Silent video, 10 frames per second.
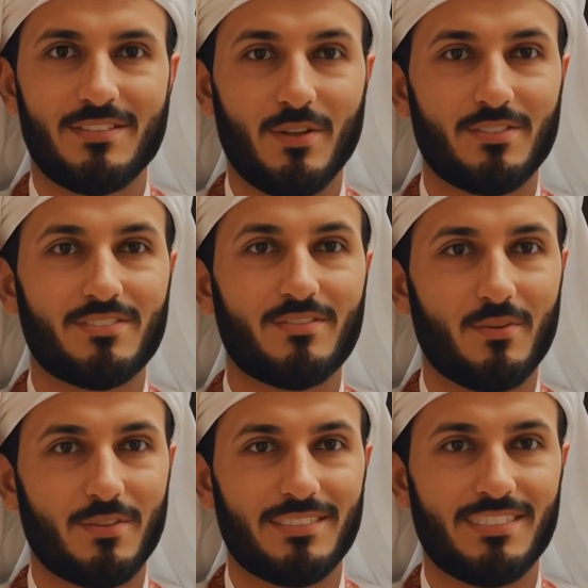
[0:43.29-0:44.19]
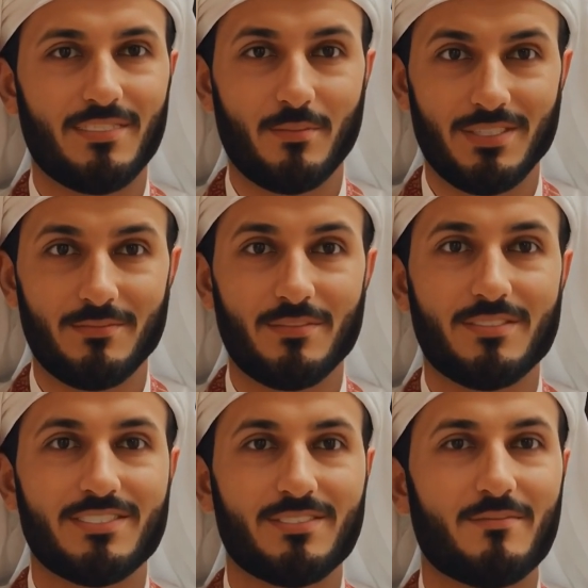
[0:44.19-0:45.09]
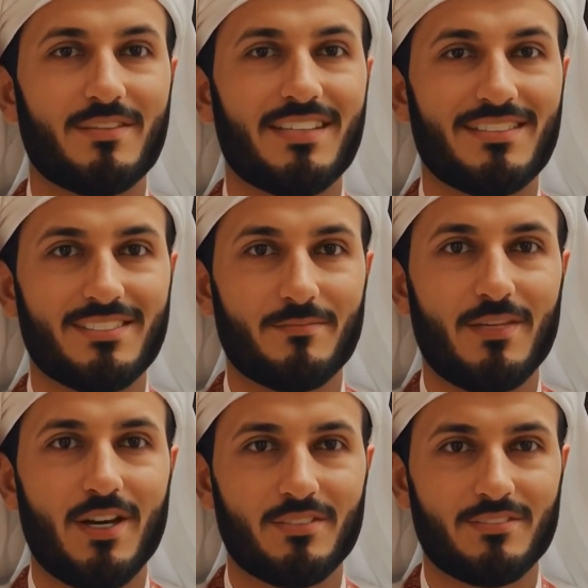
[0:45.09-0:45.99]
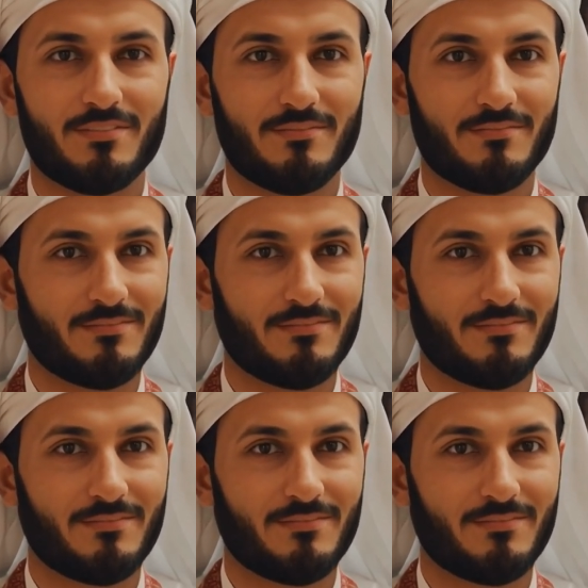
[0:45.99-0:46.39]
The old stories, they whisper that this book has spells.